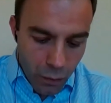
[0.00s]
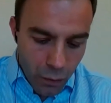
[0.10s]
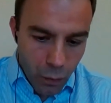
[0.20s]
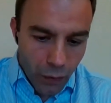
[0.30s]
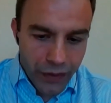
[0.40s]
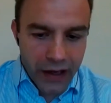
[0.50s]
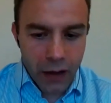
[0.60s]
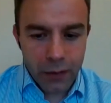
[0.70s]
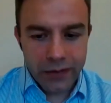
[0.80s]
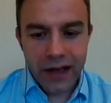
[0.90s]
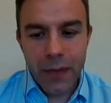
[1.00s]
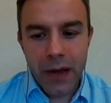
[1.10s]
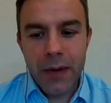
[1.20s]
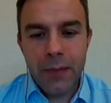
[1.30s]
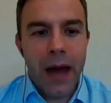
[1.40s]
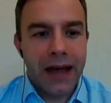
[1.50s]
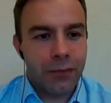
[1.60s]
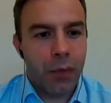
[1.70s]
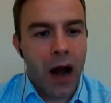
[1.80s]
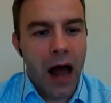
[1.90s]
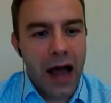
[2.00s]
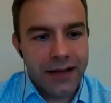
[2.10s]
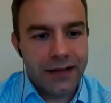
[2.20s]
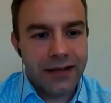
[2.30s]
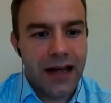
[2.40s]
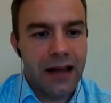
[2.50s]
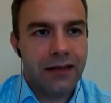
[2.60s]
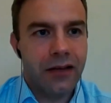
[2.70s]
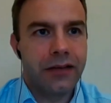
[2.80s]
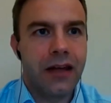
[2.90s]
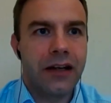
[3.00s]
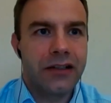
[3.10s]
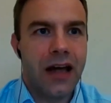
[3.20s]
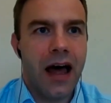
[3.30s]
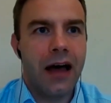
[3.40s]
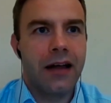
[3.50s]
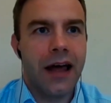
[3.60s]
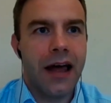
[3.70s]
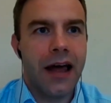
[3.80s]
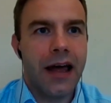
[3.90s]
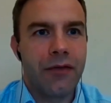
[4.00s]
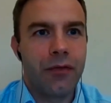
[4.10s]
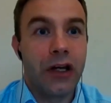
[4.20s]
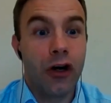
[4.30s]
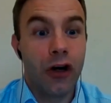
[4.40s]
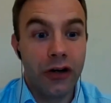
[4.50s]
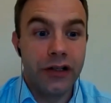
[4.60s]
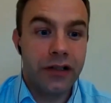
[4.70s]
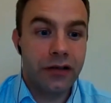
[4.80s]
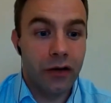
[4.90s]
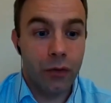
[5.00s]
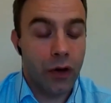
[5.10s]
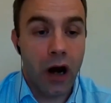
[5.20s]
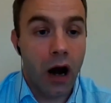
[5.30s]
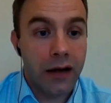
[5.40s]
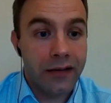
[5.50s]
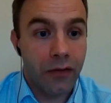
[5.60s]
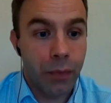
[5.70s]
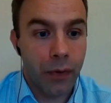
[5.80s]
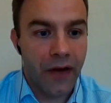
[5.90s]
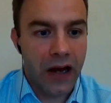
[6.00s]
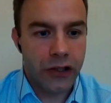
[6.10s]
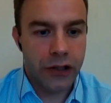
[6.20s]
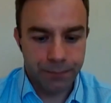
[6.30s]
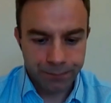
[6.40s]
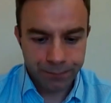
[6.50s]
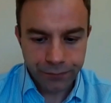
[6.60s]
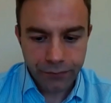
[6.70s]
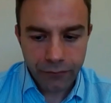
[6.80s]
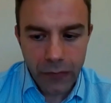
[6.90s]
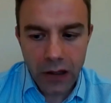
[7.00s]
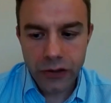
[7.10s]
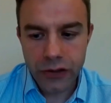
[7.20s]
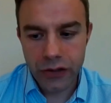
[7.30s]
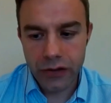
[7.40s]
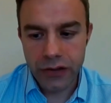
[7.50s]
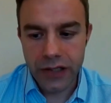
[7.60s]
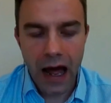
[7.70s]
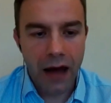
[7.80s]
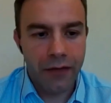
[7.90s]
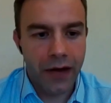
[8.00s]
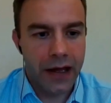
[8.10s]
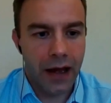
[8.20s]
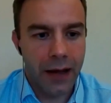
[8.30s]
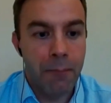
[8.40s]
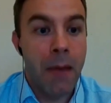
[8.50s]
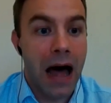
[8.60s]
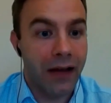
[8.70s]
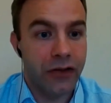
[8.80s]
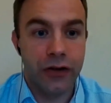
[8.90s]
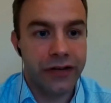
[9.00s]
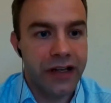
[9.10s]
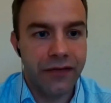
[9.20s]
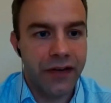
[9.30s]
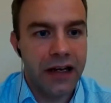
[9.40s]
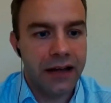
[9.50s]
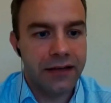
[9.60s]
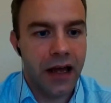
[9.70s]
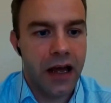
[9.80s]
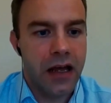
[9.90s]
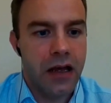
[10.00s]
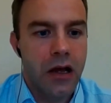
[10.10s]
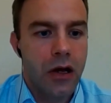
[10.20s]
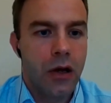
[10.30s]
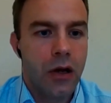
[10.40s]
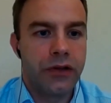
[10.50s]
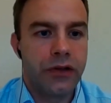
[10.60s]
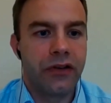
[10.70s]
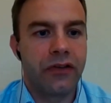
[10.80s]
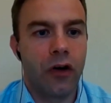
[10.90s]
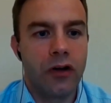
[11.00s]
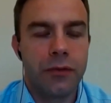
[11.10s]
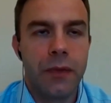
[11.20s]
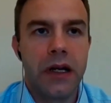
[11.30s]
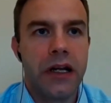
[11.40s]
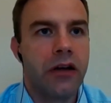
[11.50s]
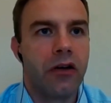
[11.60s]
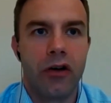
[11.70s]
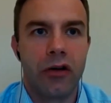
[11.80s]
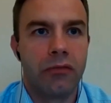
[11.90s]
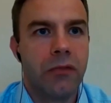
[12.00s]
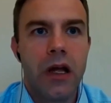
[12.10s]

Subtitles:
one thing I would say, maybe best practice tells us that if we could, regardless of profession, to have a master CV, let's say, which is just ultimately your,